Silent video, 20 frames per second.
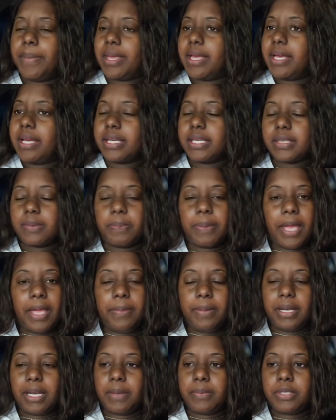Because,
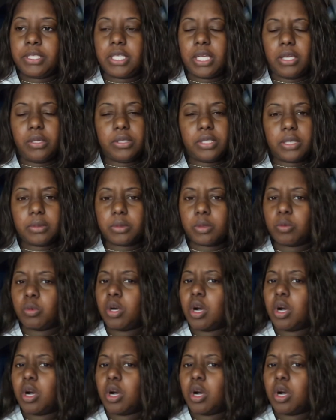baby, let me tell you something.